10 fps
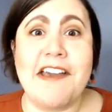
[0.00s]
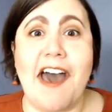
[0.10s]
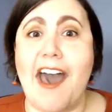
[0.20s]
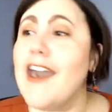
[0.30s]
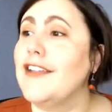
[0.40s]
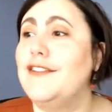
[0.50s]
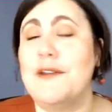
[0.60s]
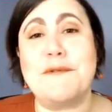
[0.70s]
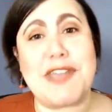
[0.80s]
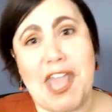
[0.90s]
I
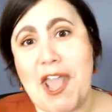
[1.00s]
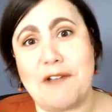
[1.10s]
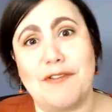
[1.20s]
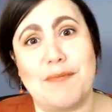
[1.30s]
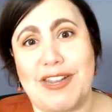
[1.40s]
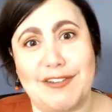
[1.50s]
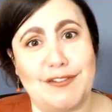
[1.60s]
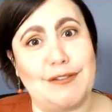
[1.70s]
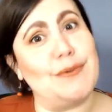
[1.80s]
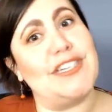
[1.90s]
don't care if my
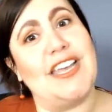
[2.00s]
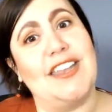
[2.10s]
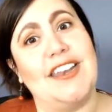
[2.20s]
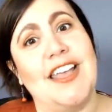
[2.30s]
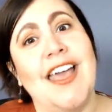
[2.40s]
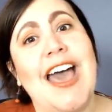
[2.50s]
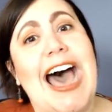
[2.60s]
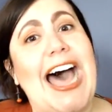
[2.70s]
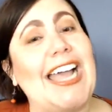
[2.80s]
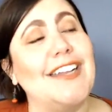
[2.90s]
dishes were done.
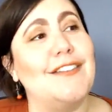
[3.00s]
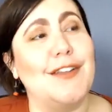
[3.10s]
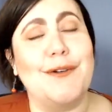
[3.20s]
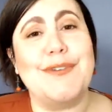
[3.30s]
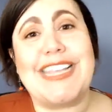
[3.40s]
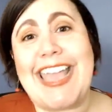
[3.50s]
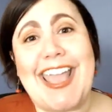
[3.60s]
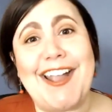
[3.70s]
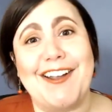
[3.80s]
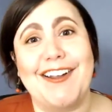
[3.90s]
I don't
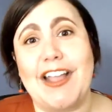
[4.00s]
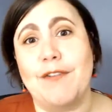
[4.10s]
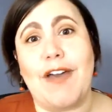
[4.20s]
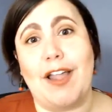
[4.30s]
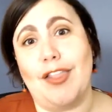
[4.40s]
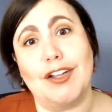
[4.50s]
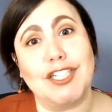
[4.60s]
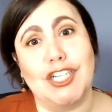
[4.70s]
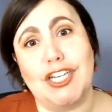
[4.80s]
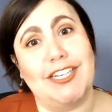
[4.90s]
care if I
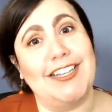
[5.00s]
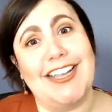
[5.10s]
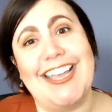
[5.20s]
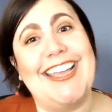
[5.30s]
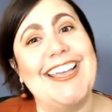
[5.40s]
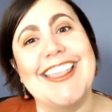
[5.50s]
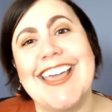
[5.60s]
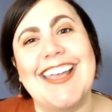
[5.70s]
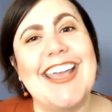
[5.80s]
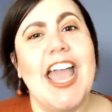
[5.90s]
looked good.
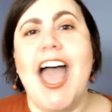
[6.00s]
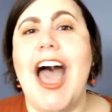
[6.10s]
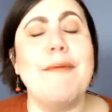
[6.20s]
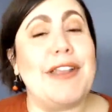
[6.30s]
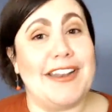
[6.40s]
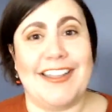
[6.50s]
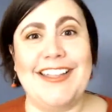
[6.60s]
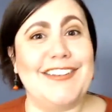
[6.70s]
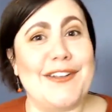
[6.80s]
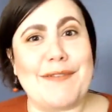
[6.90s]
Like, I mean,
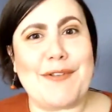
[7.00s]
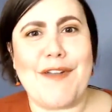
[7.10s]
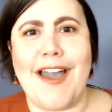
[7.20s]
don't get me wrong.